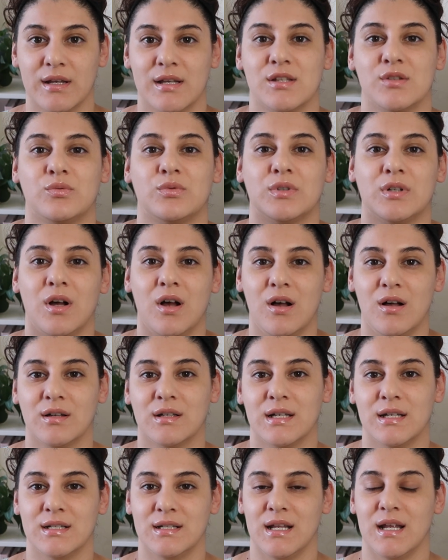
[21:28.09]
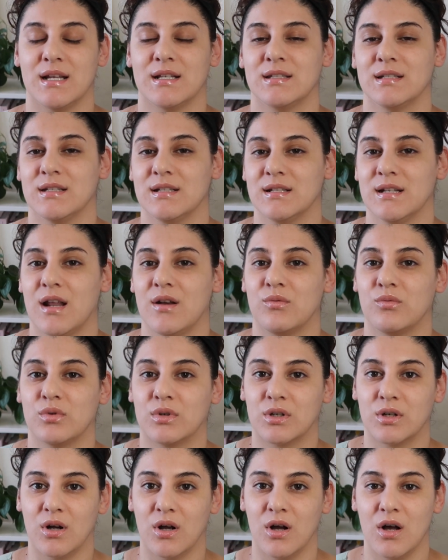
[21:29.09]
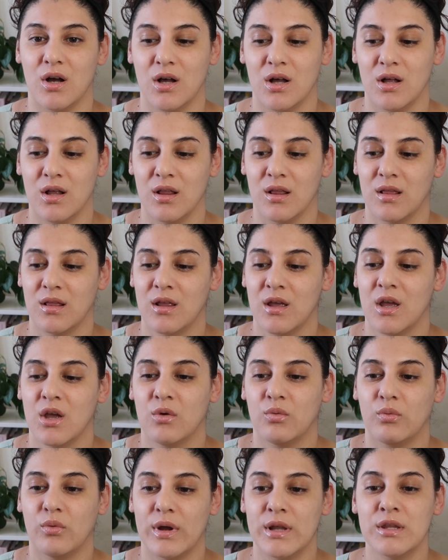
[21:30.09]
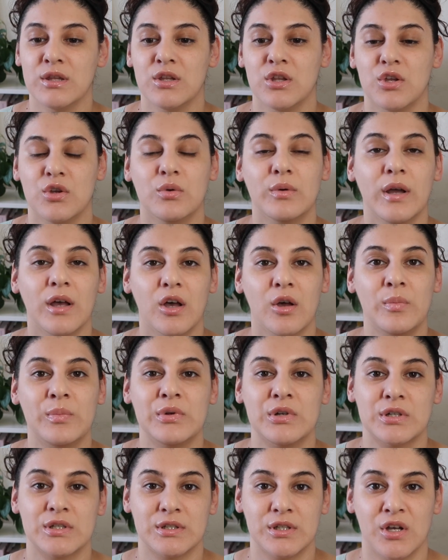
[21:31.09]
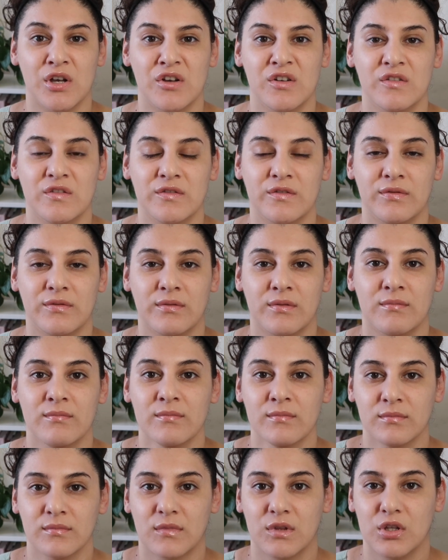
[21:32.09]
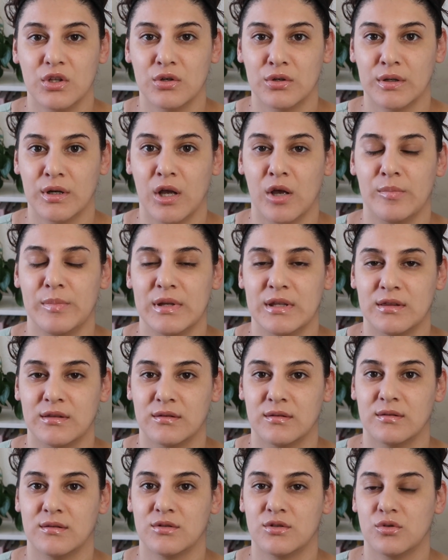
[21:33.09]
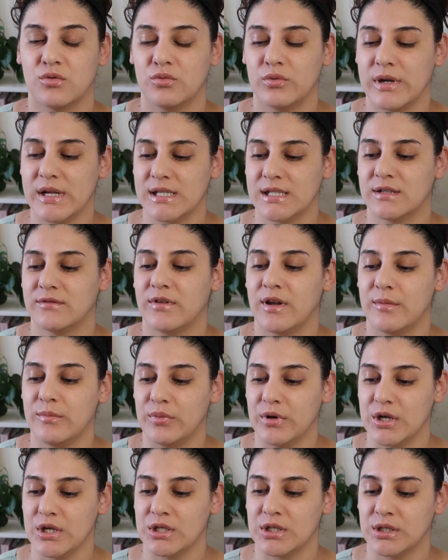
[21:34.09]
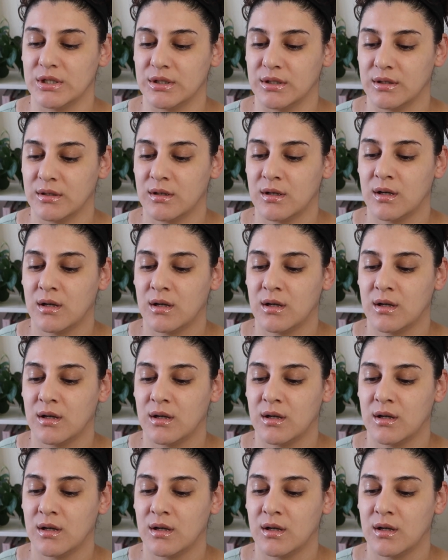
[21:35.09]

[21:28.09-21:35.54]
Because we're all connected, and we're all, when you help yourself, you're helping to raise the vibration.